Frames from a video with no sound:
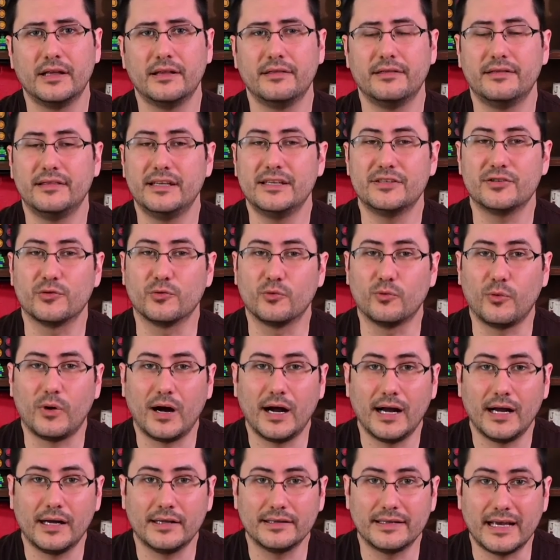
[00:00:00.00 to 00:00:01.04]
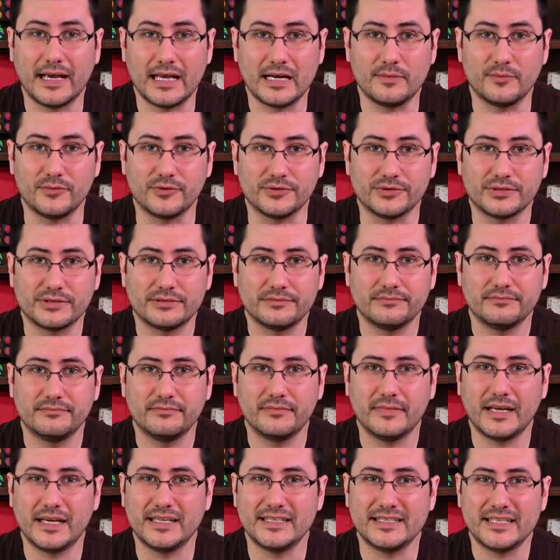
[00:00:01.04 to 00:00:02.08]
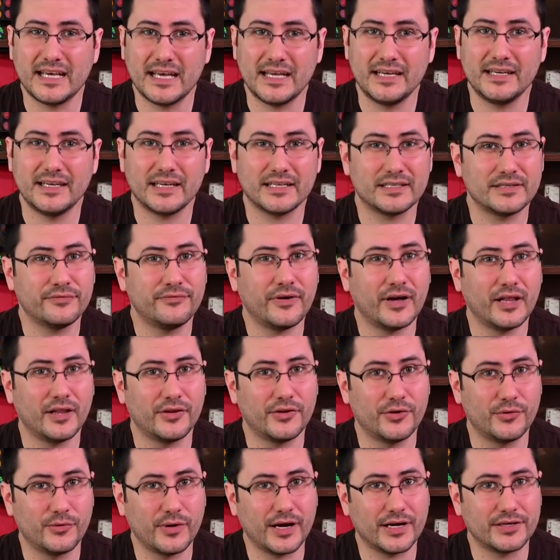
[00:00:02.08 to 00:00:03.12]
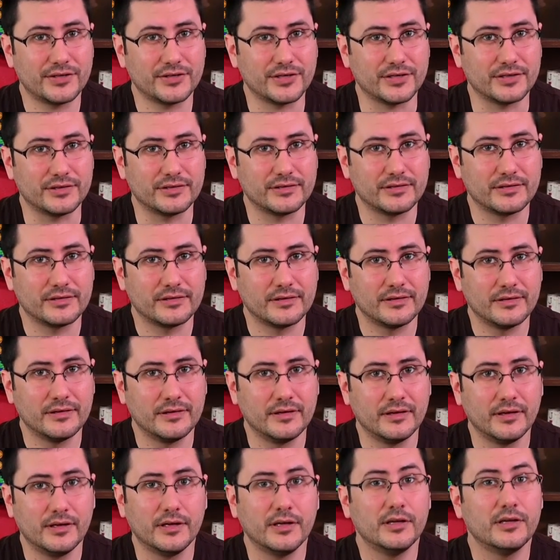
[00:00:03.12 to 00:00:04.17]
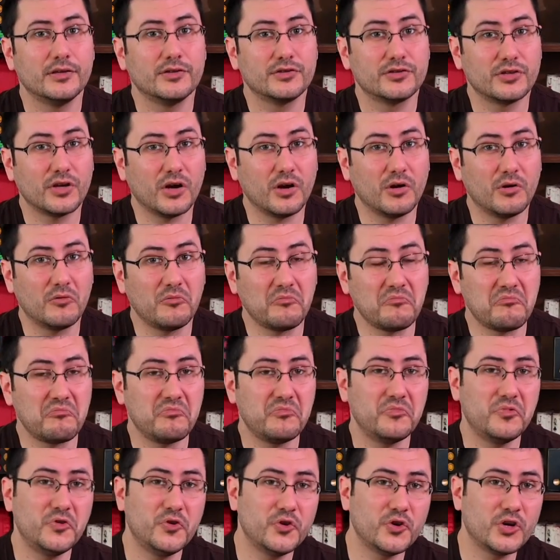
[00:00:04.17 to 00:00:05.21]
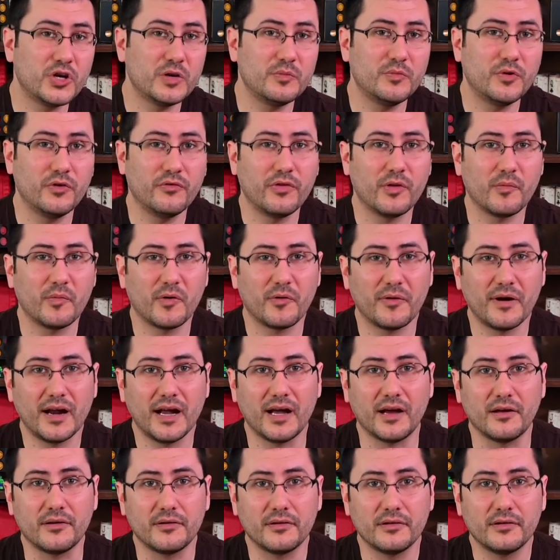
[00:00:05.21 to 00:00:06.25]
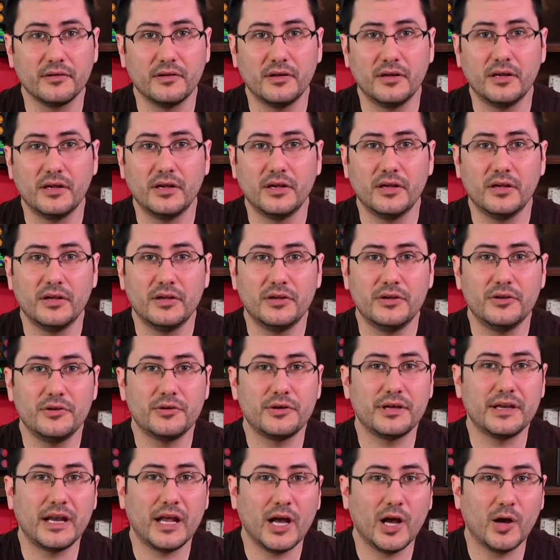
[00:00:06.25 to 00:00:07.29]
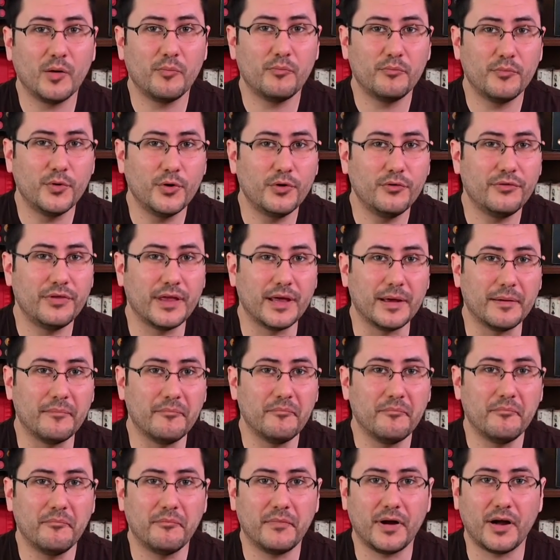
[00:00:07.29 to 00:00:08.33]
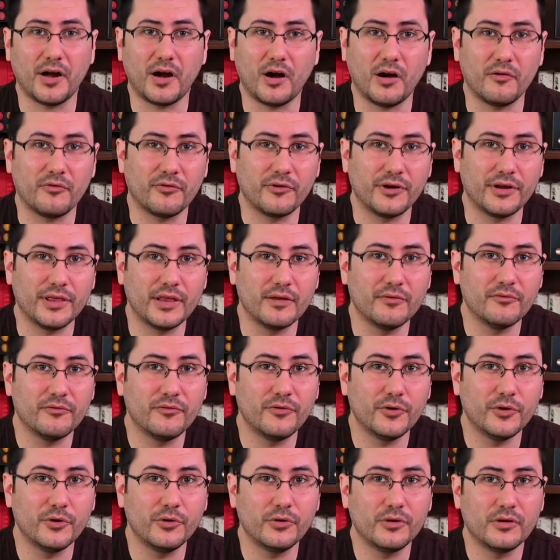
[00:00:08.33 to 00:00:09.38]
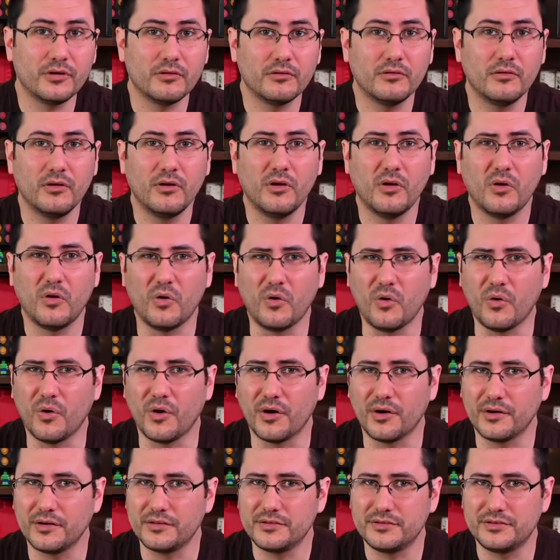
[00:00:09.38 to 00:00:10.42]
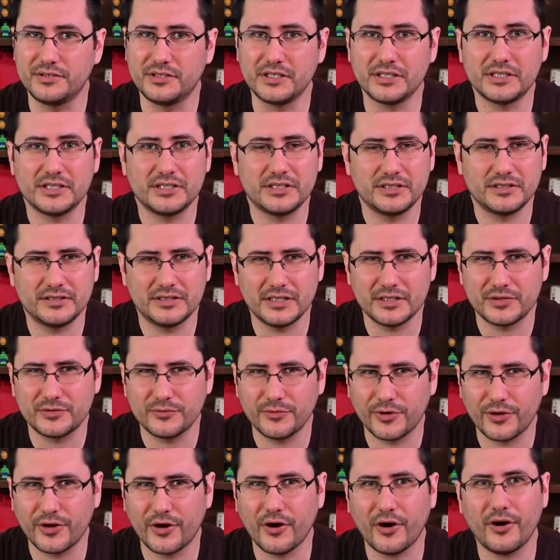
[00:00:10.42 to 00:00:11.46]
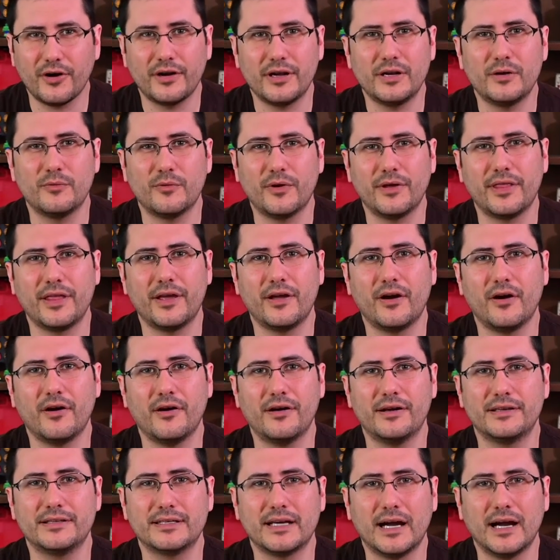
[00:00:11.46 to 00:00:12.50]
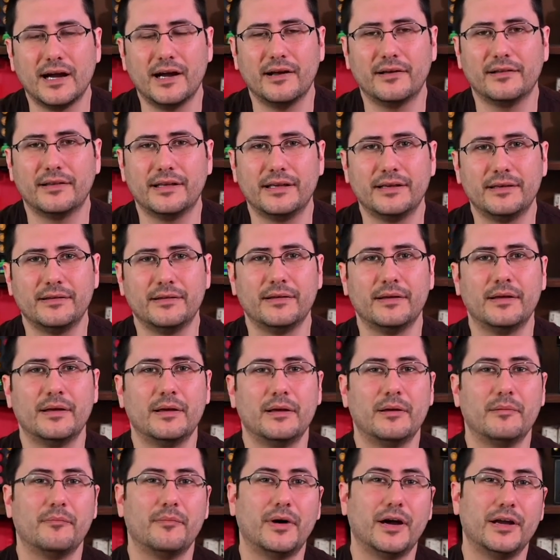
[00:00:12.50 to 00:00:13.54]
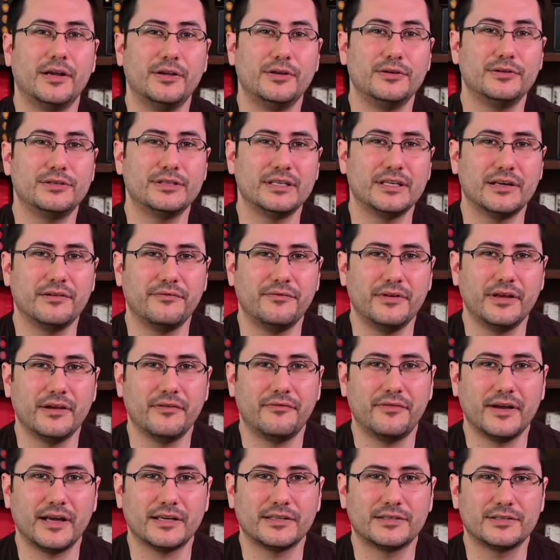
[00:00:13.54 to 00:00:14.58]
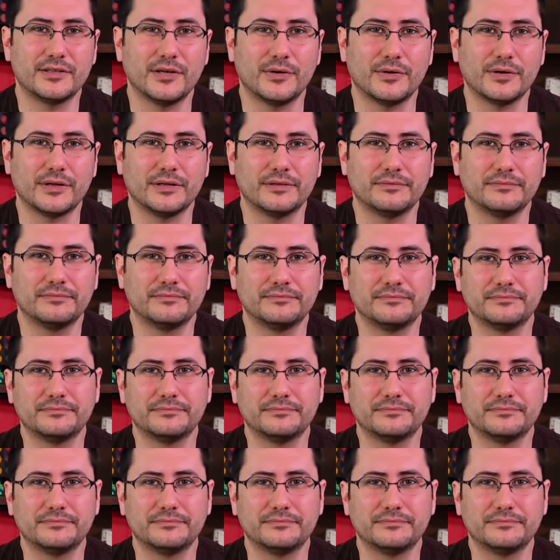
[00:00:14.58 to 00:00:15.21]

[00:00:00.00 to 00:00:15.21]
These are wild animals and tend not to follow directions. So you can move them around. You can help move them by offering them food, or just disregarding where they are entirely by using a VFX token.